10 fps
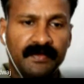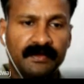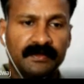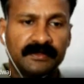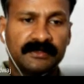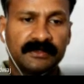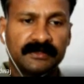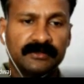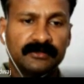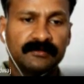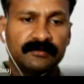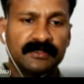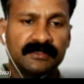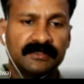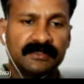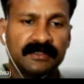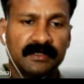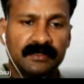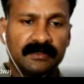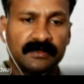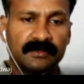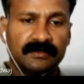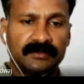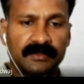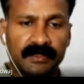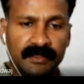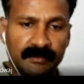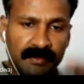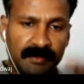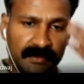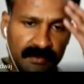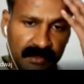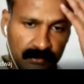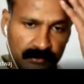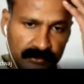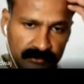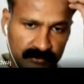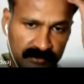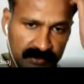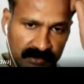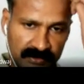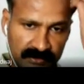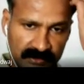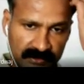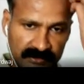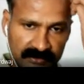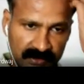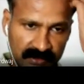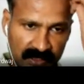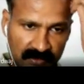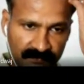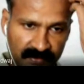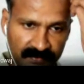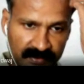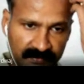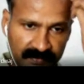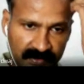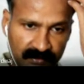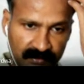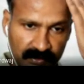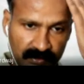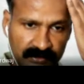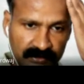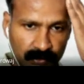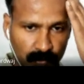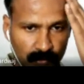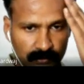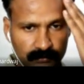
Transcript: the resistor consumes the DC current generated by the diode. So the resistor in half wave rectifier is known as load.